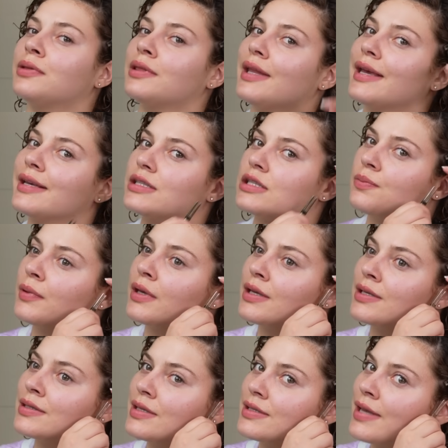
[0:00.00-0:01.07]
place
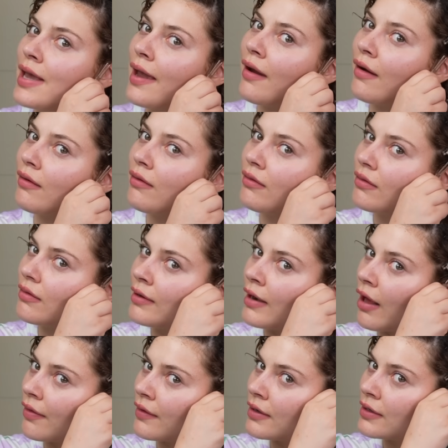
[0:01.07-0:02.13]
because this hair,
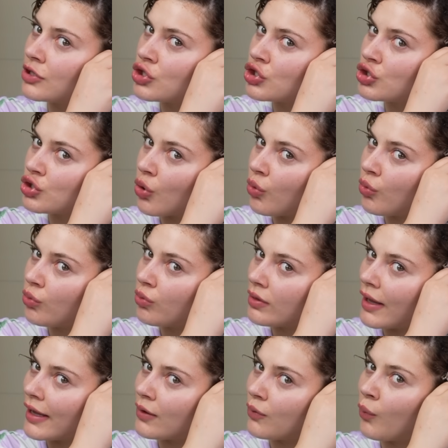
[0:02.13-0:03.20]
now that it is so
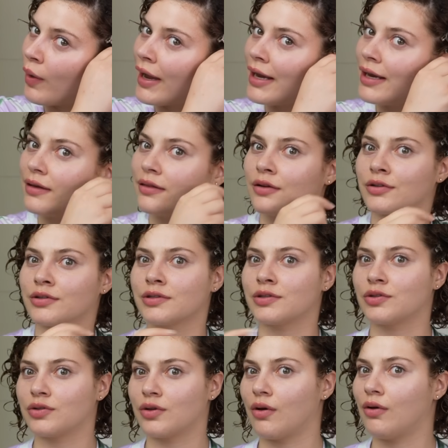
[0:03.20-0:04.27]
lightweight, there's
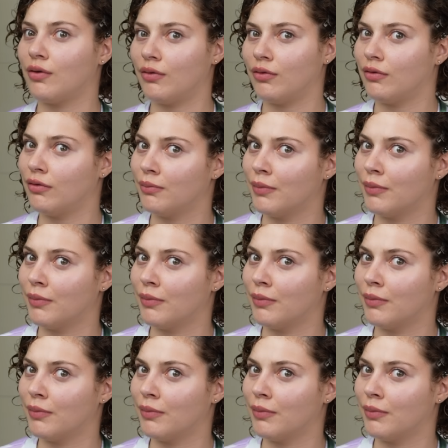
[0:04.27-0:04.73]
so